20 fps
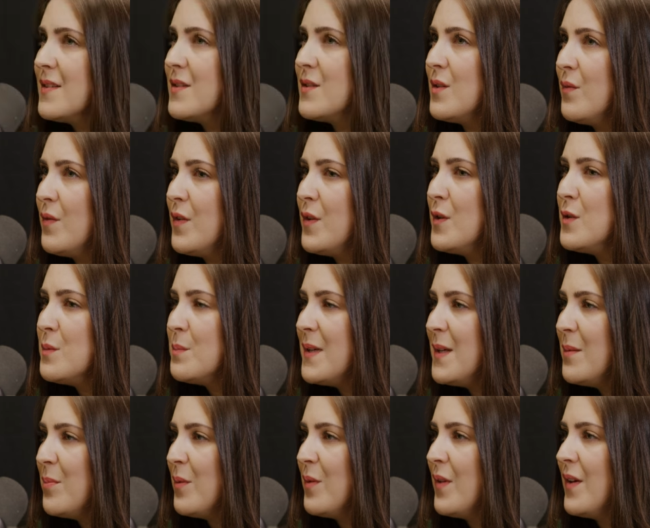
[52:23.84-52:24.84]
so for those
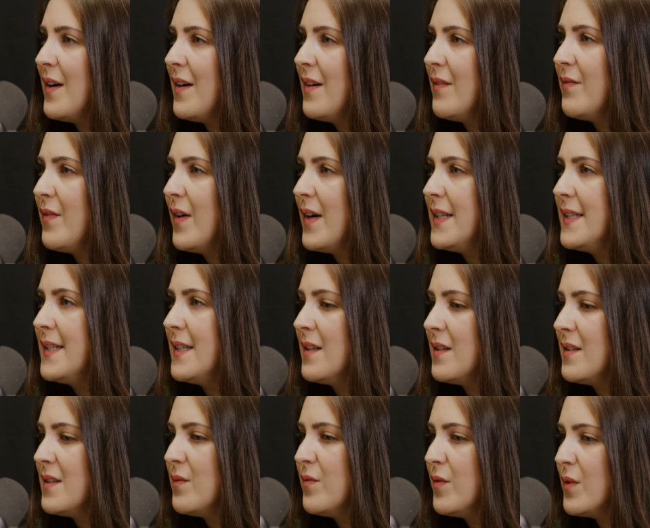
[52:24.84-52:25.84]
people that find
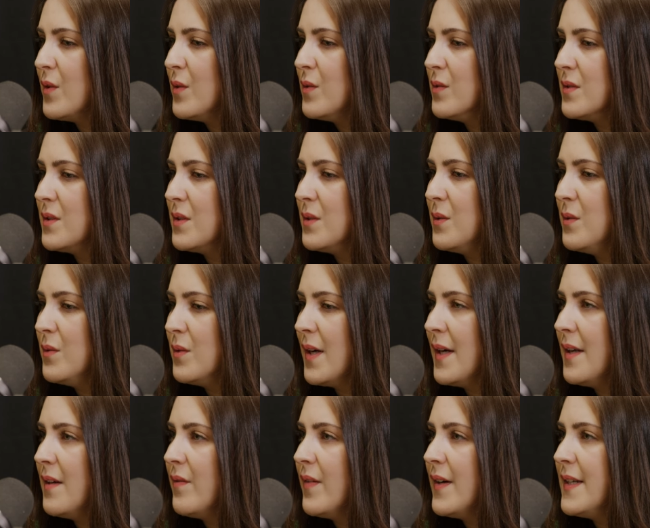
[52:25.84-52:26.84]
it difficult to
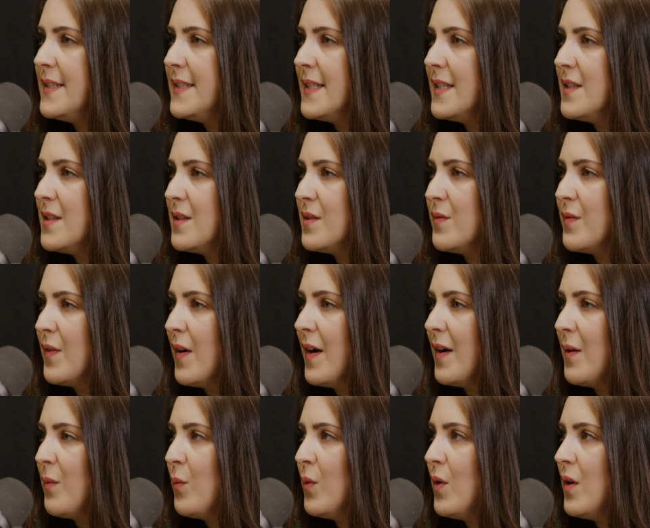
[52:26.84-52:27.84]
kind of
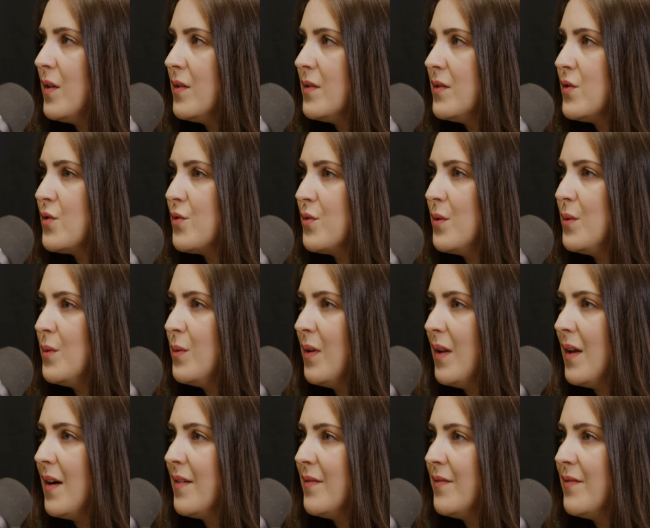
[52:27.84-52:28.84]
identify what true
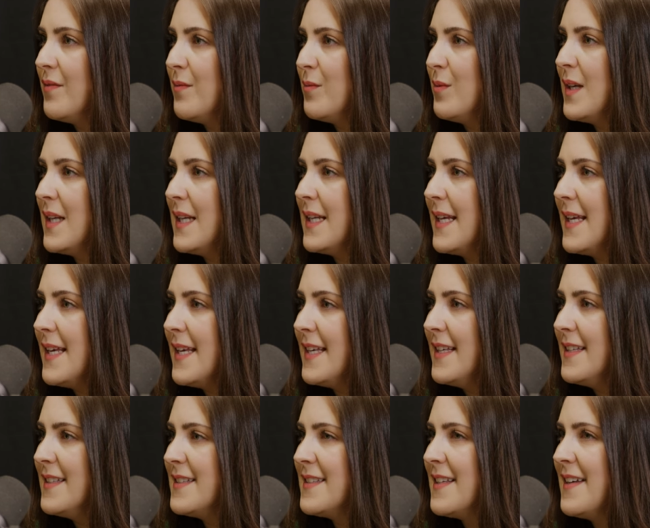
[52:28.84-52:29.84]
love really
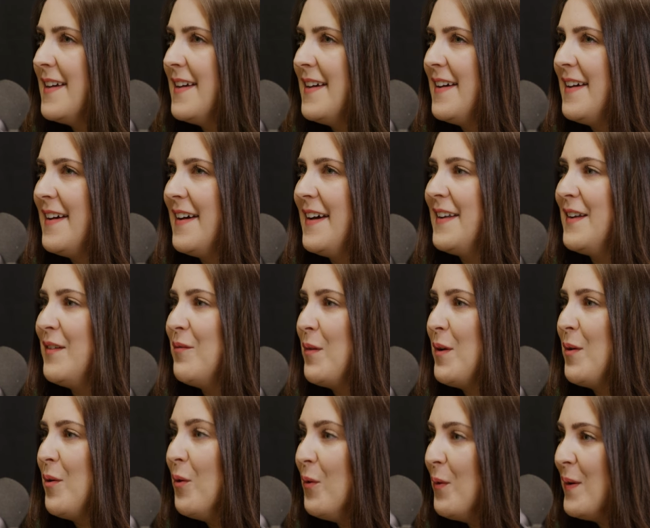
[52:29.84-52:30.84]
is, and
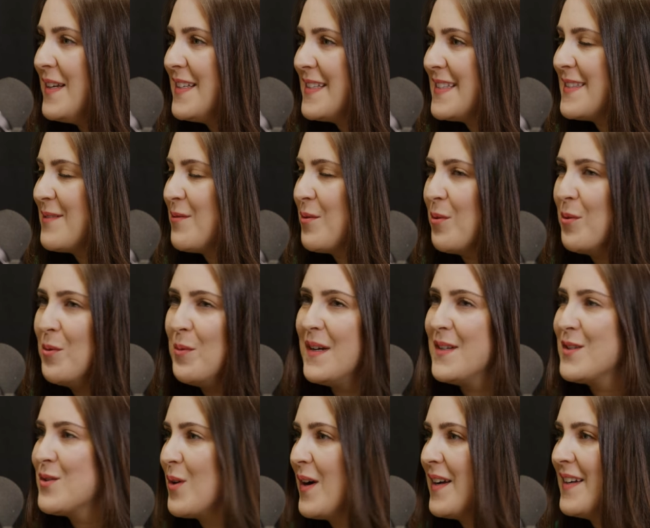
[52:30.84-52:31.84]
we're
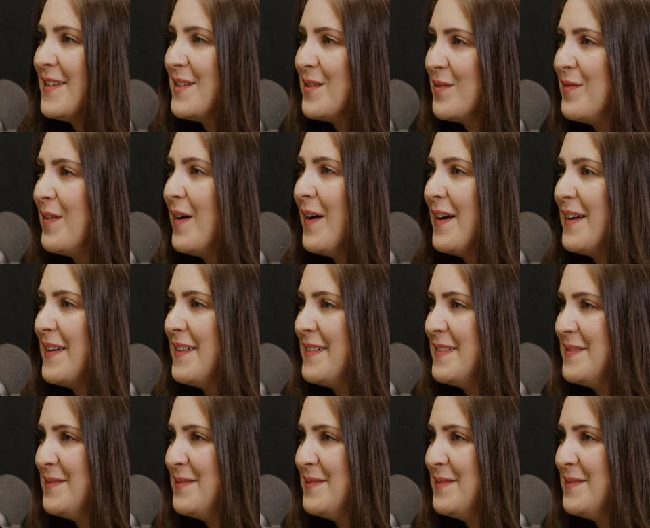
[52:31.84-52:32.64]
always trying to define